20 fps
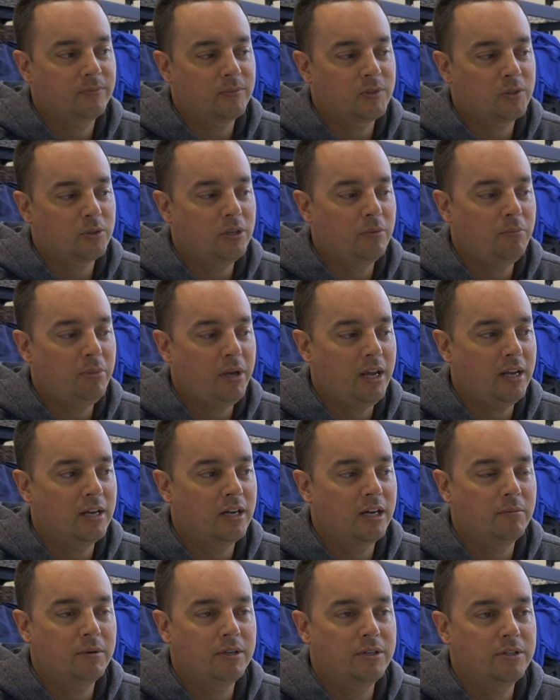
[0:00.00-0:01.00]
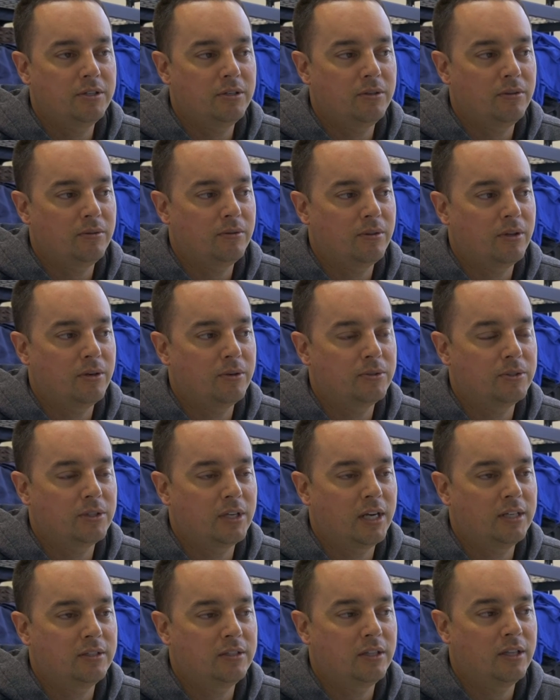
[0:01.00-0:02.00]
sort of paying homage to those
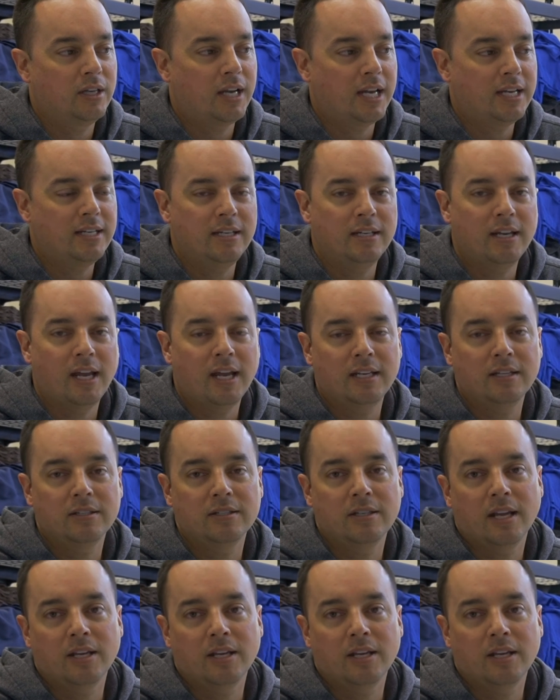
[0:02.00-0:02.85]
to the 1980s